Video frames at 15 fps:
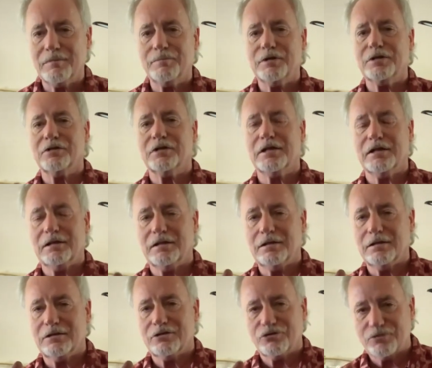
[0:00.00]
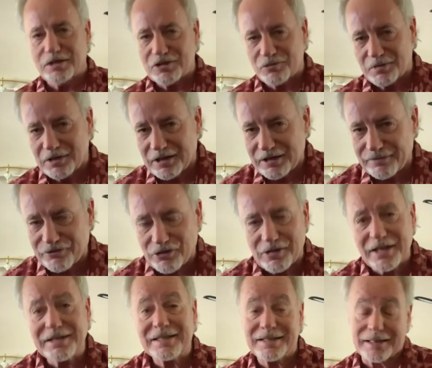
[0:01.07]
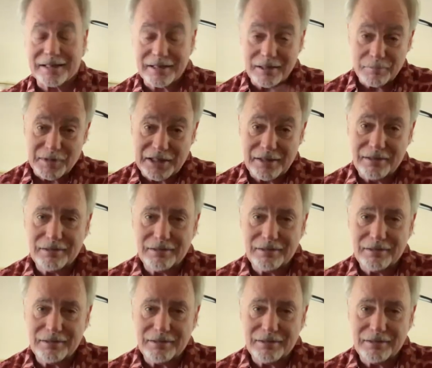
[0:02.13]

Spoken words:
but they're getting the stress relief. So that's the gimme.